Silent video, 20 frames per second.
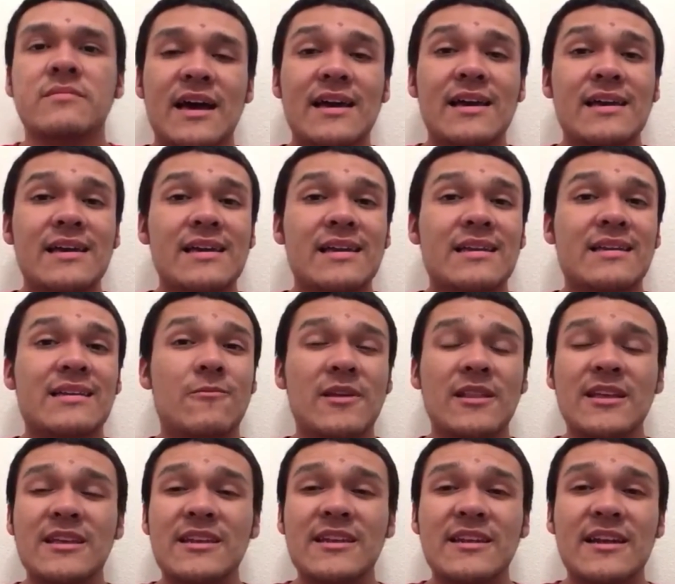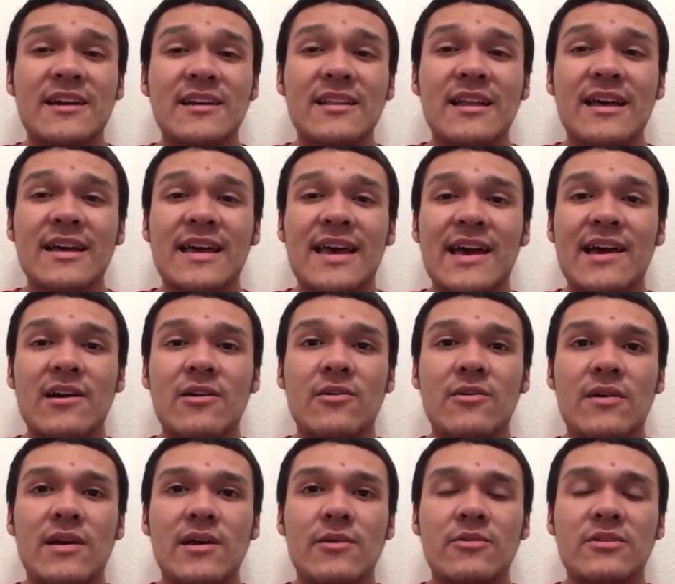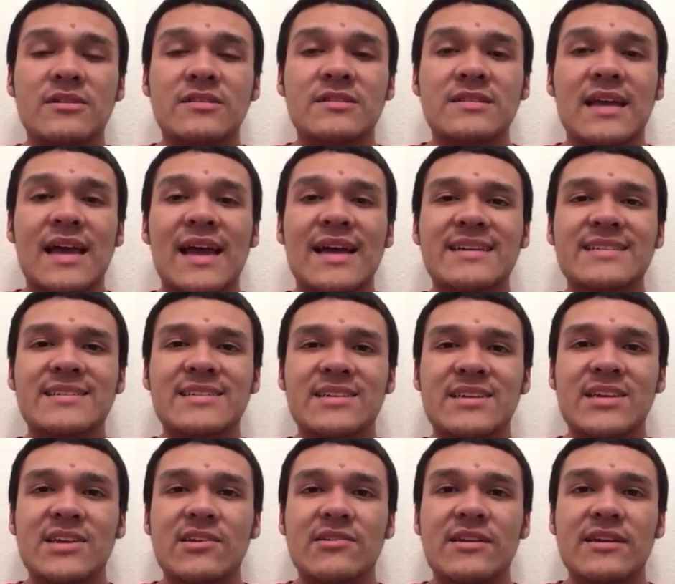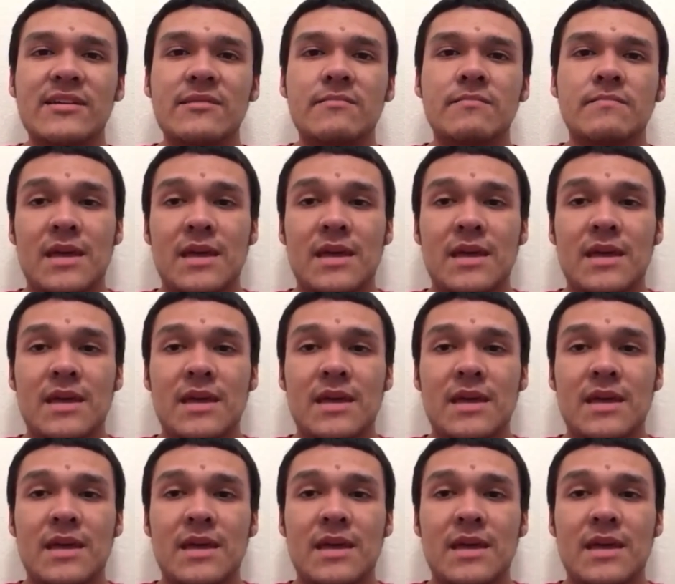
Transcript: I really did not like how it was executed.